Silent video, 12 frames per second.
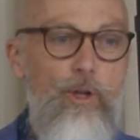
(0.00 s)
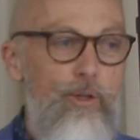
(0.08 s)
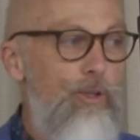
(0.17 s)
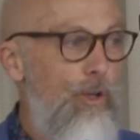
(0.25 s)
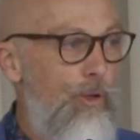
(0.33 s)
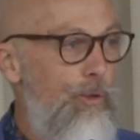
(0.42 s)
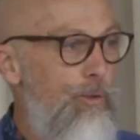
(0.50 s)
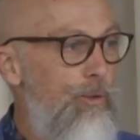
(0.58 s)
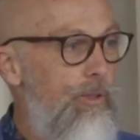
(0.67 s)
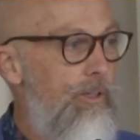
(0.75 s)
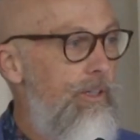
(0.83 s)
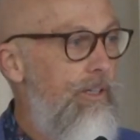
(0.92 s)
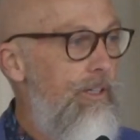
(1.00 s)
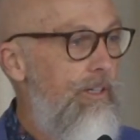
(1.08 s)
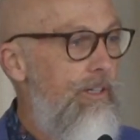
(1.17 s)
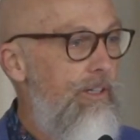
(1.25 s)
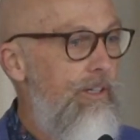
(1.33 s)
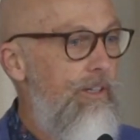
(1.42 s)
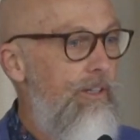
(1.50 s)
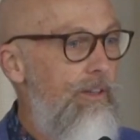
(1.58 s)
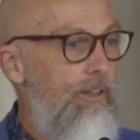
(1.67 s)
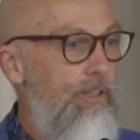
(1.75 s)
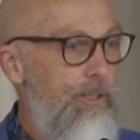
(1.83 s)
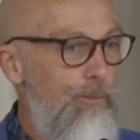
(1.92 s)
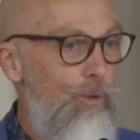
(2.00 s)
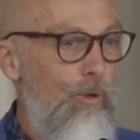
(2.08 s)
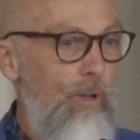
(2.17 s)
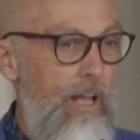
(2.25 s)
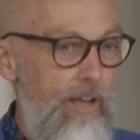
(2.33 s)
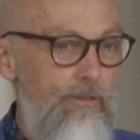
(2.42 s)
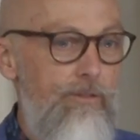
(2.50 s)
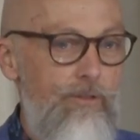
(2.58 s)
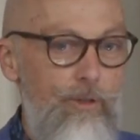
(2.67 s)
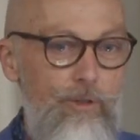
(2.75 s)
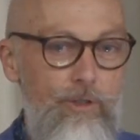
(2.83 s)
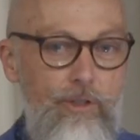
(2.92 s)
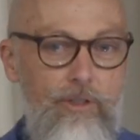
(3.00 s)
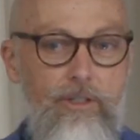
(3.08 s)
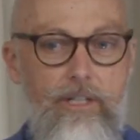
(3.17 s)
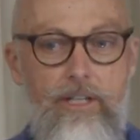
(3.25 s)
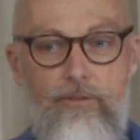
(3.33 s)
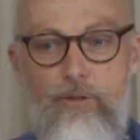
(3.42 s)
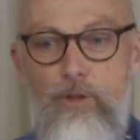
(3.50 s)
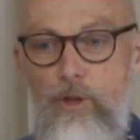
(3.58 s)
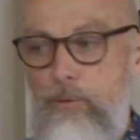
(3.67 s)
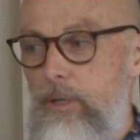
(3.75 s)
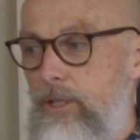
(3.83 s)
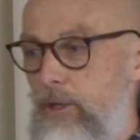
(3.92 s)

don't know the small f future, even though we